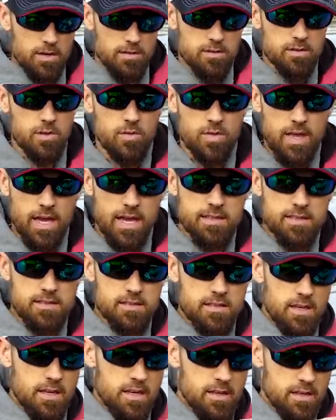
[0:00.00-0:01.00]
So
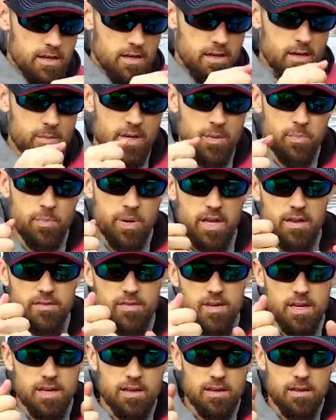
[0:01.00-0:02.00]
that's gonna be
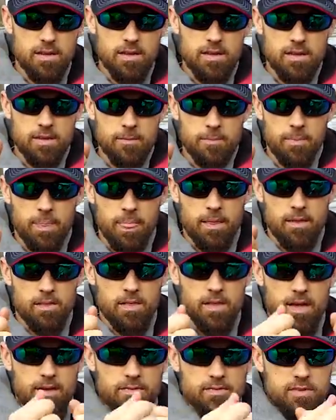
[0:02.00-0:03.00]
pivoting
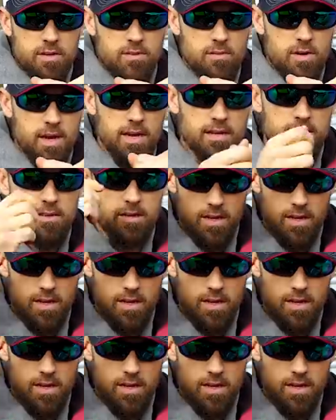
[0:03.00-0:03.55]
left and right.